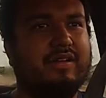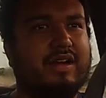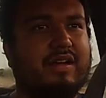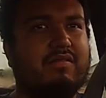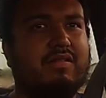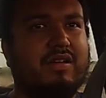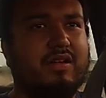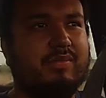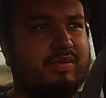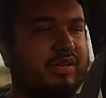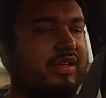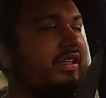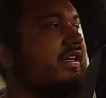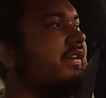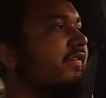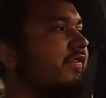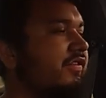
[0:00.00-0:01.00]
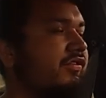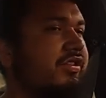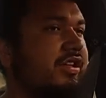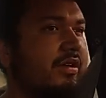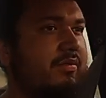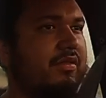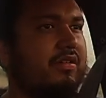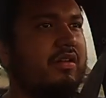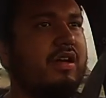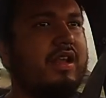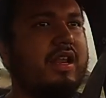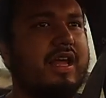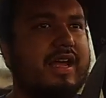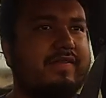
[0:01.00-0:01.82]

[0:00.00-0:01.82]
I want to put a different trimmer on,